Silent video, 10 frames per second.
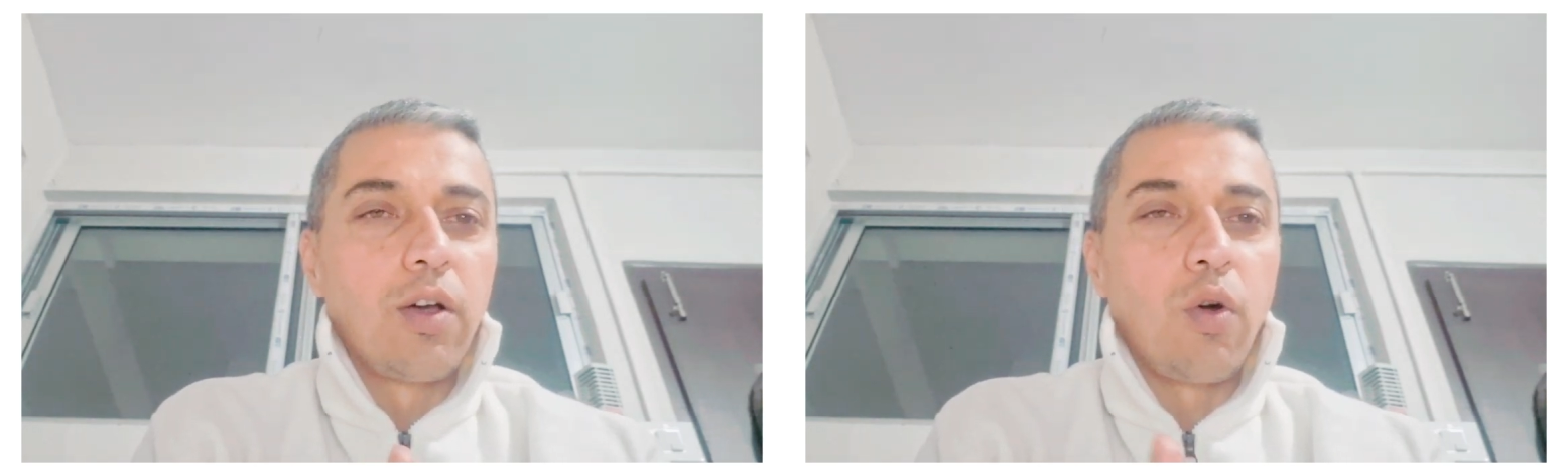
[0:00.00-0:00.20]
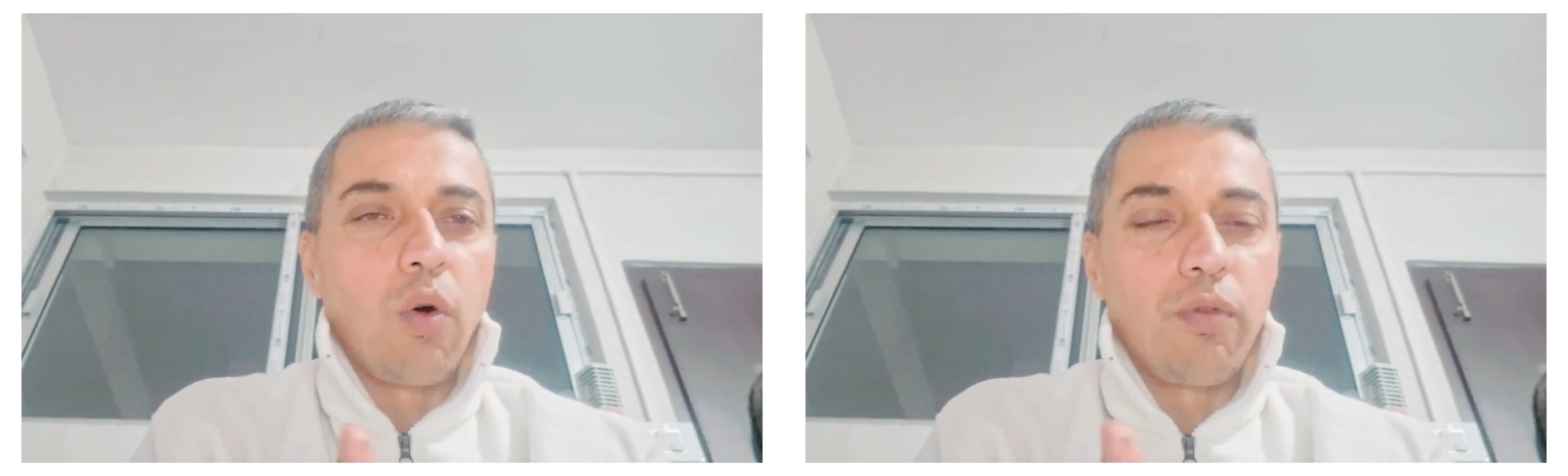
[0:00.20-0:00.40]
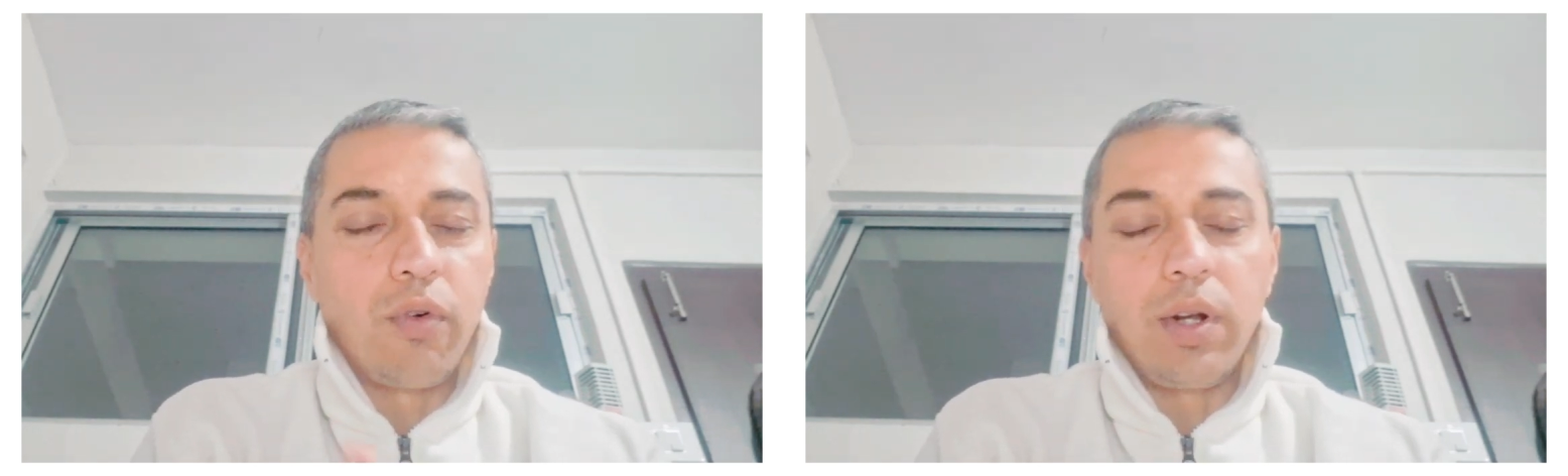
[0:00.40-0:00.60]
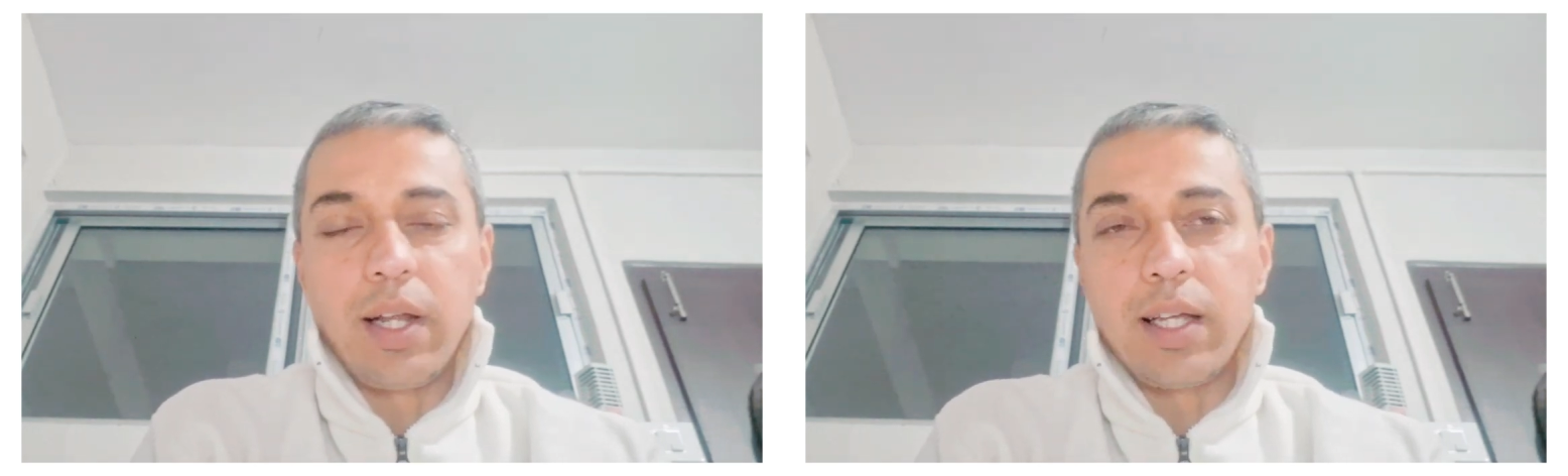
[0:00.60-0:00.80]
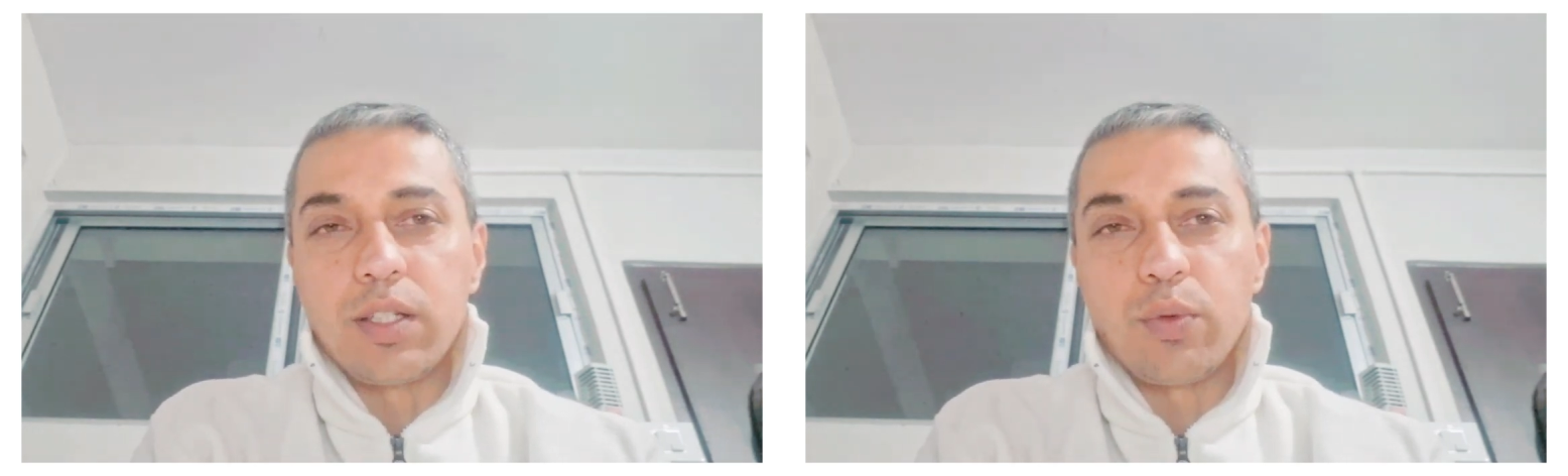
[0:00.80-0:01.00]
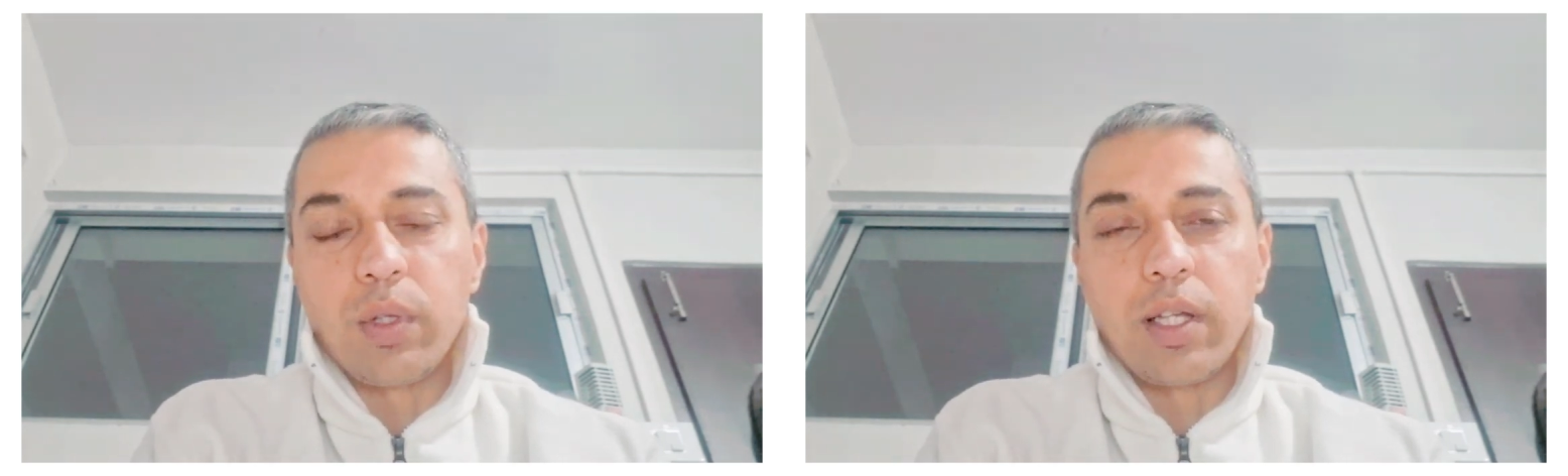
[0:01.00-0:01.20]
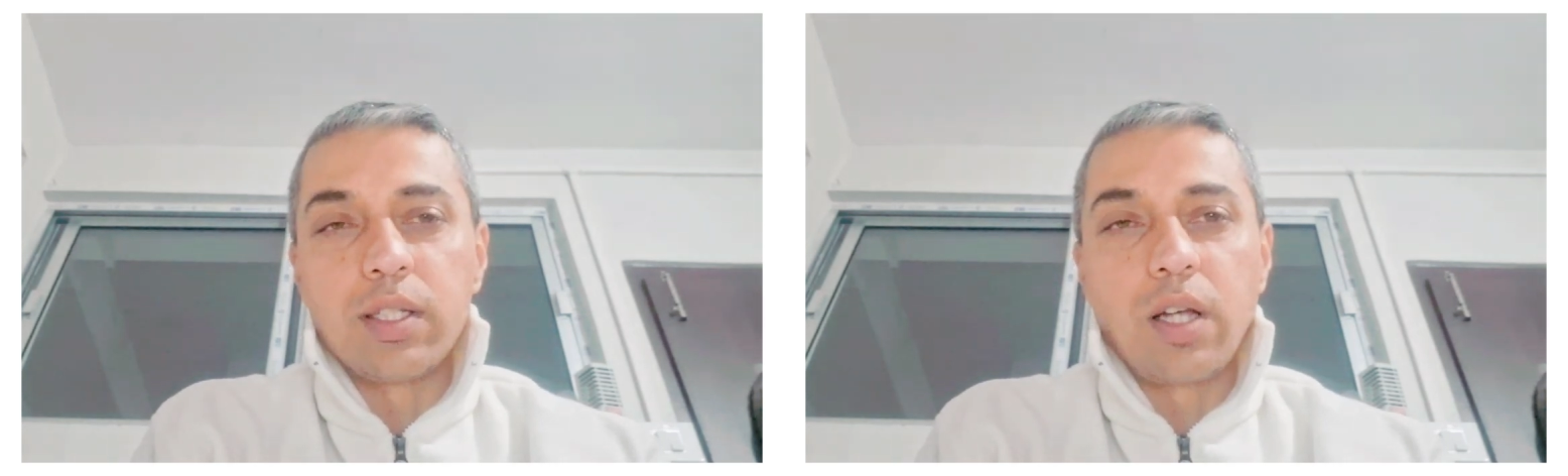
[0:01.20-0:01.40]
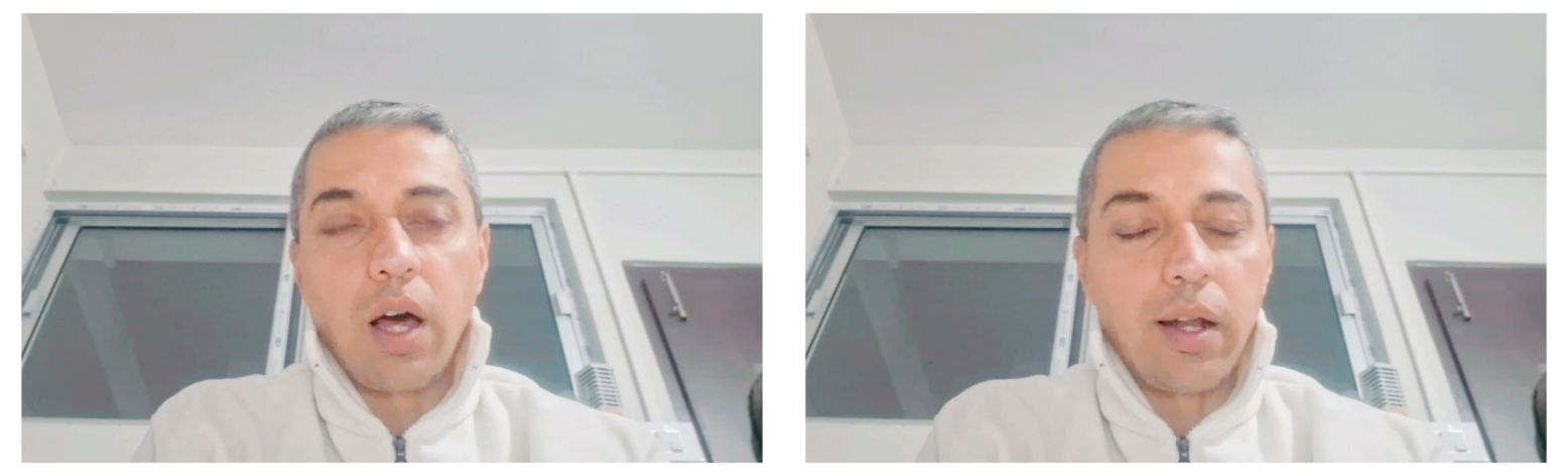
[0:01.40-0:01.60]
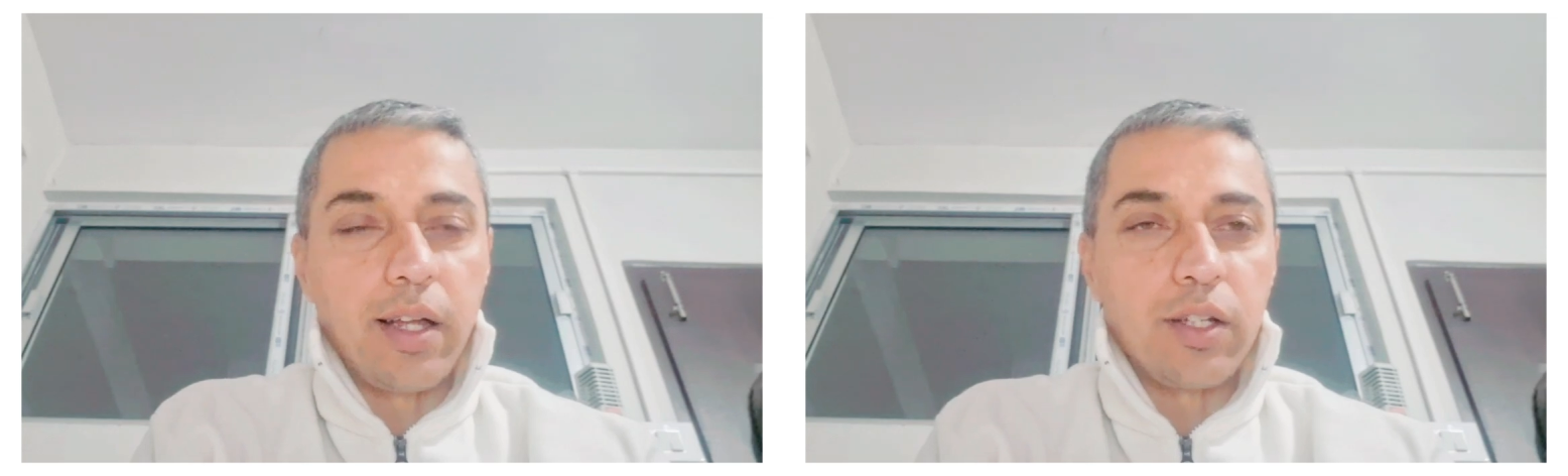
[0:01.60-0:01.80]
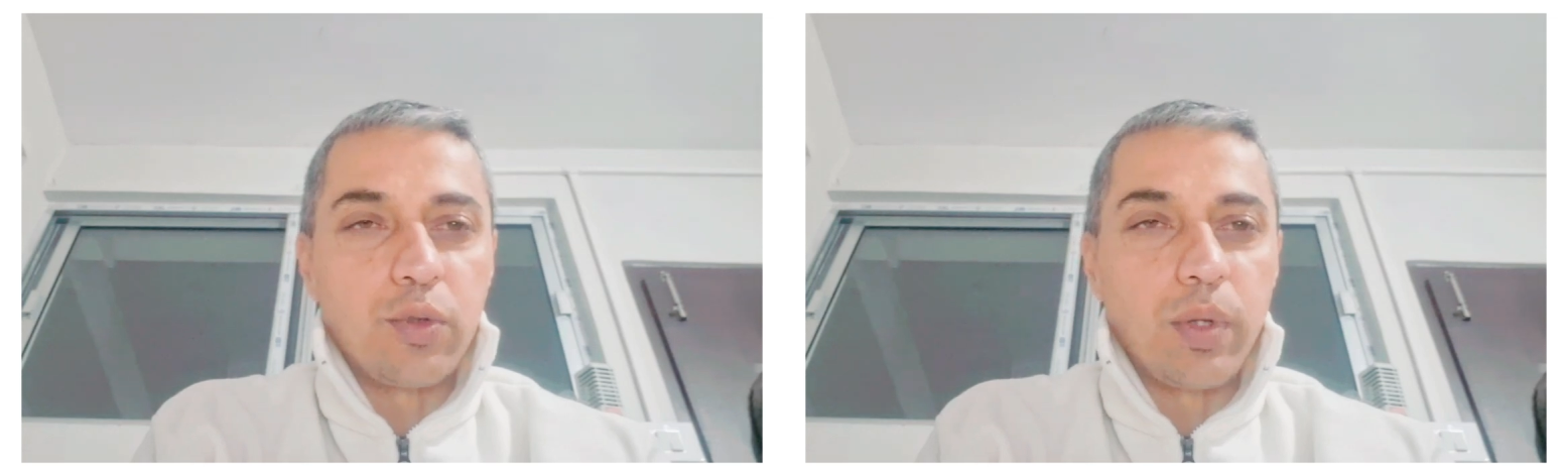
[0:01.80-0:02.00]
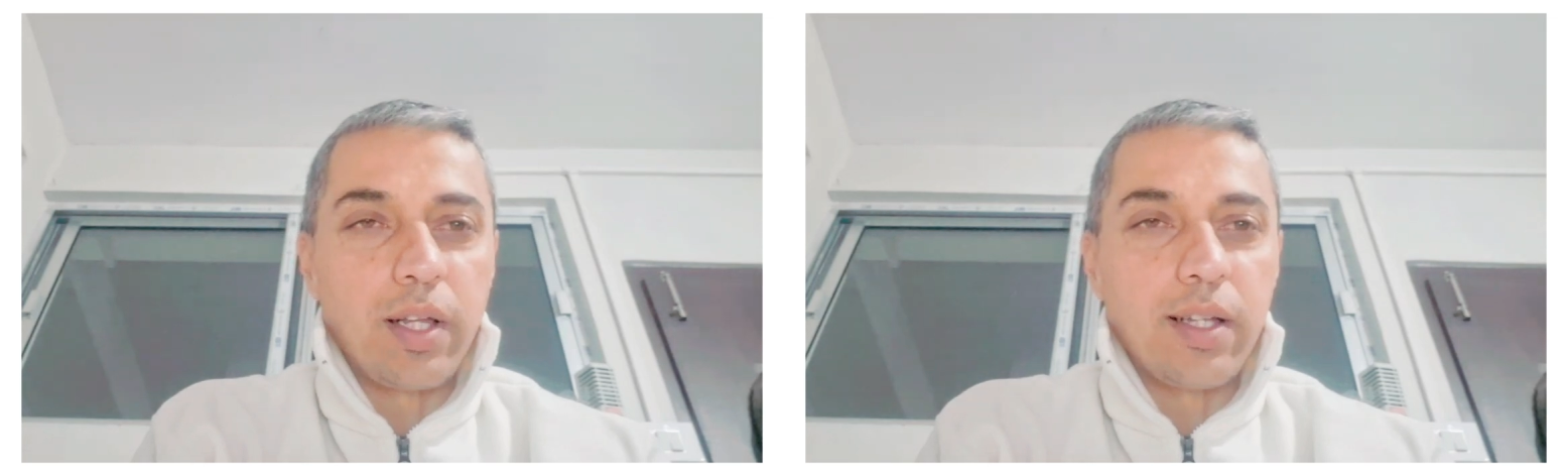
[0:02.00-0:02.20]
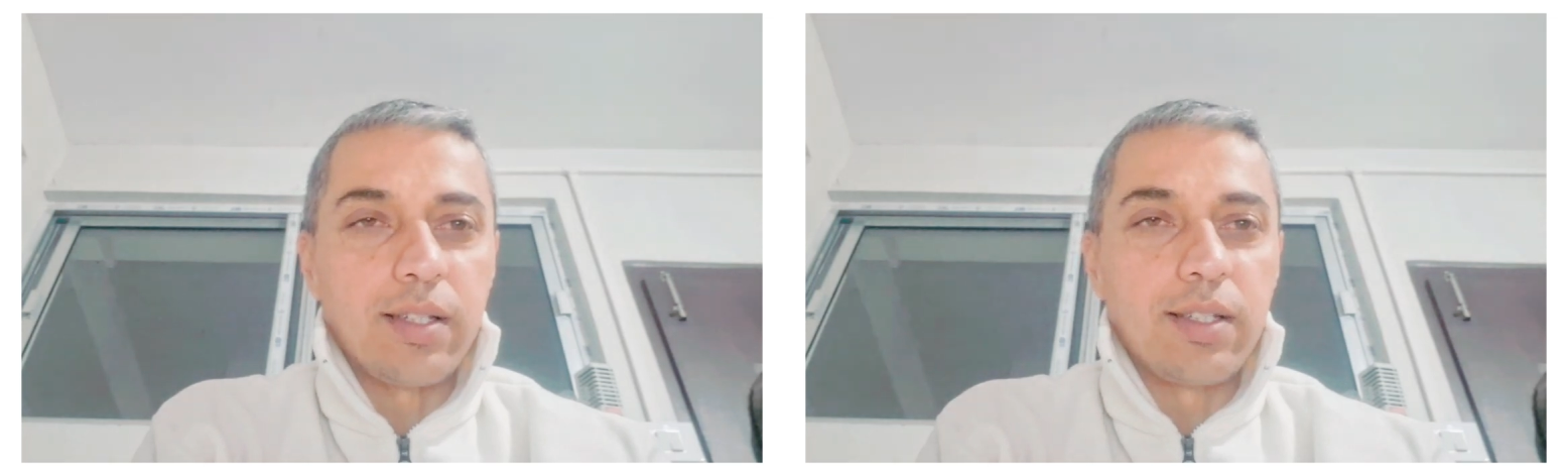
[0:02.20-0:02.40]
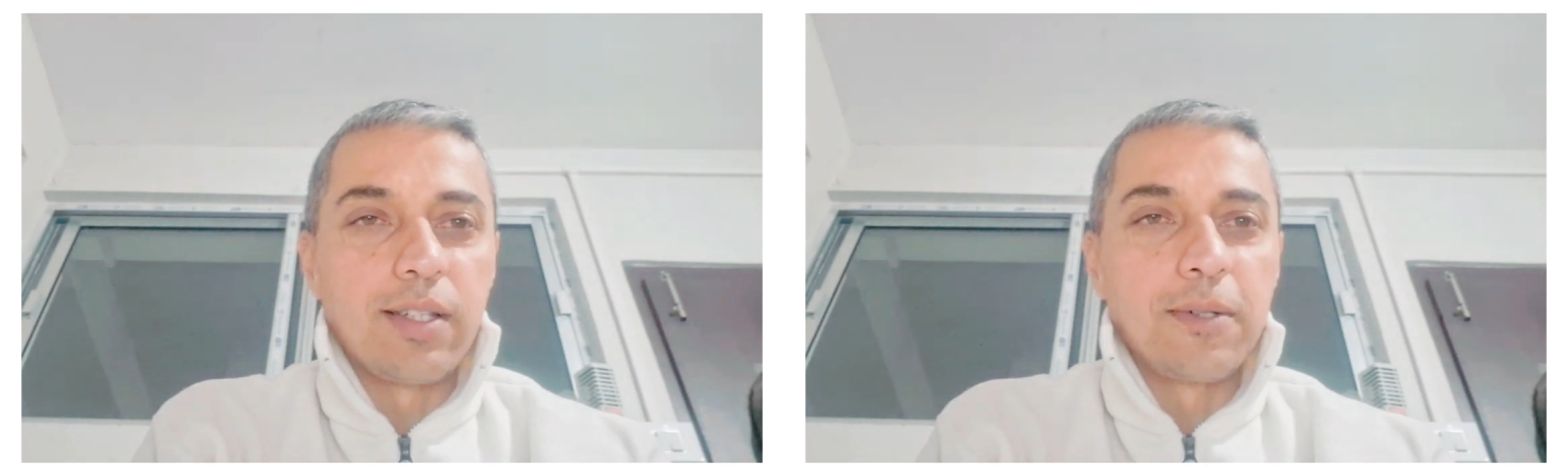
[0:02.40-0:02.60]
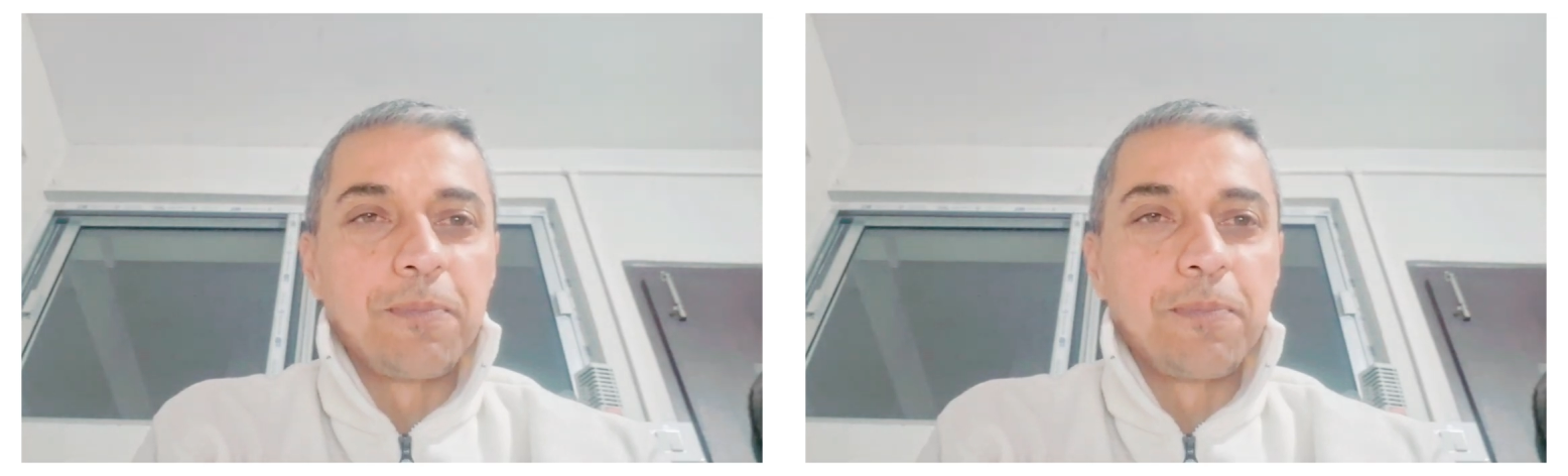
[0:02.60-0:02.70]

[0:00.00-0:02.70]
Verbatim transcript: hopefulness, whether it's courage, whether it's